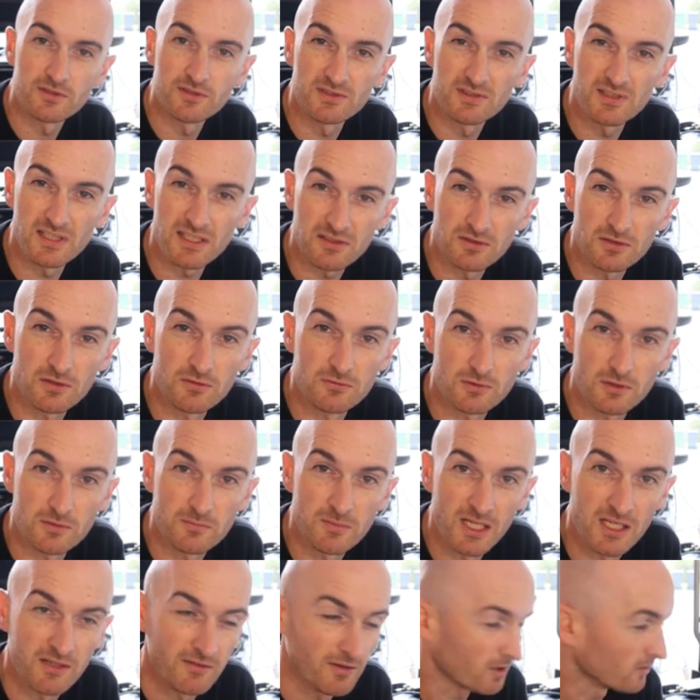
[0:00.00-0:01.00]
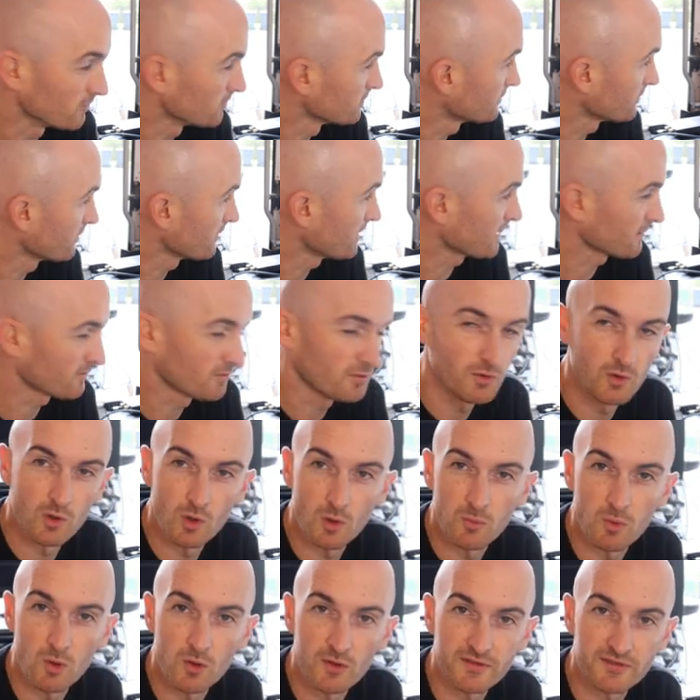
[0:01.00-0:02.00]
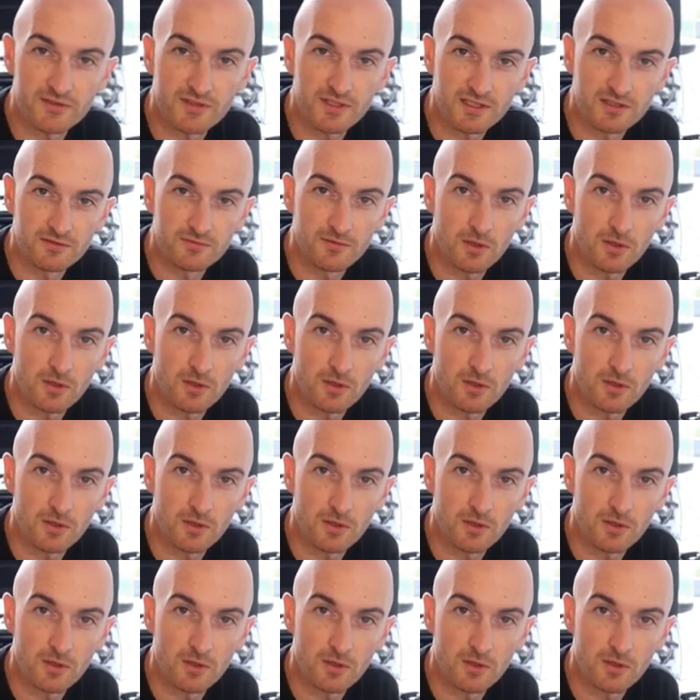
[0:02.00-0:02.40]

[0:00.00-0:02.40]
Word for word: 600 millivolts, so that's 0.6